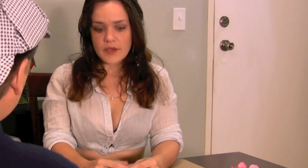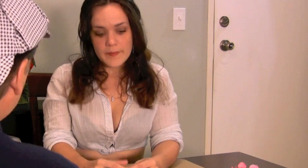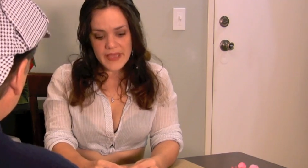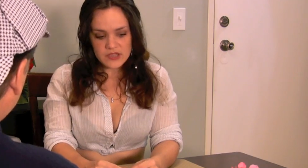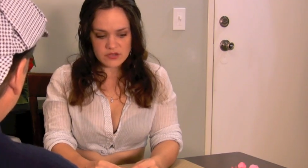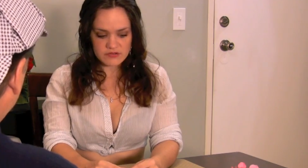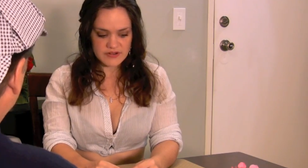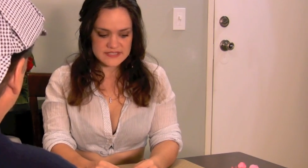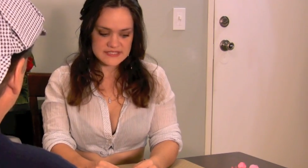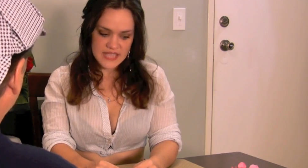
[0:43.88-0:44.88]
Uh, my
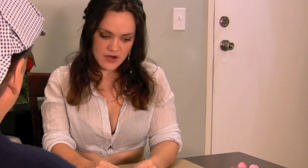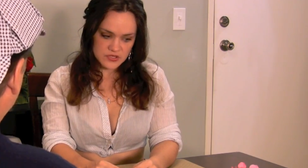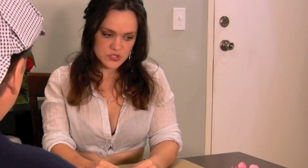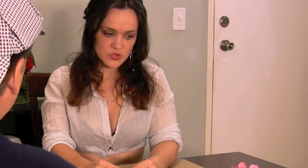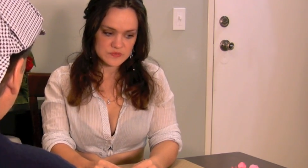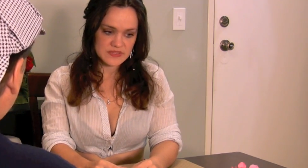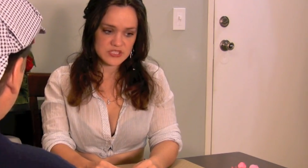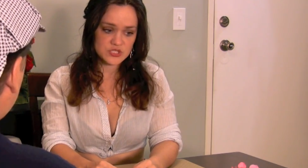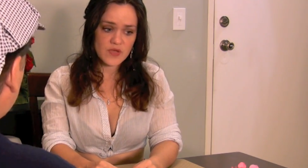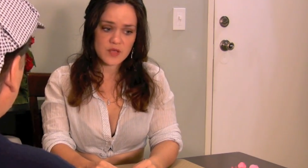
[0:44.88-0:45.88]
girlfriend Sarah told me
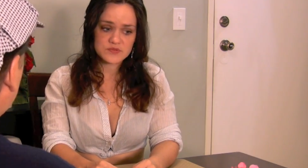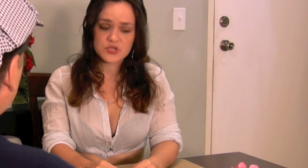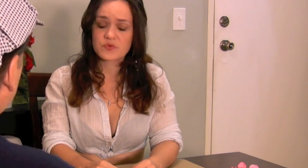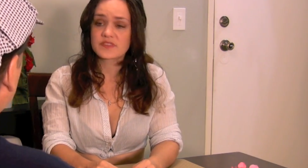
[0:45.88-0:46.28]
that you helped her